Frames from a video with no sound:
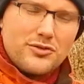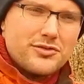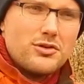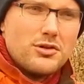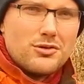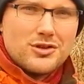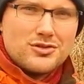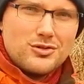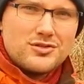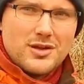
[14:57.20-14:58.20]
fuel load
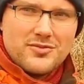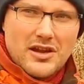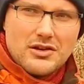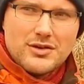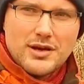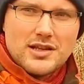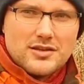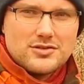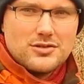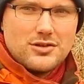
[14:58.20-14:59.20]
is used up very quickly
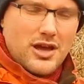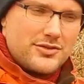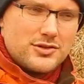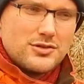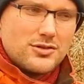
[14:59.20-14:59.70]
so you have to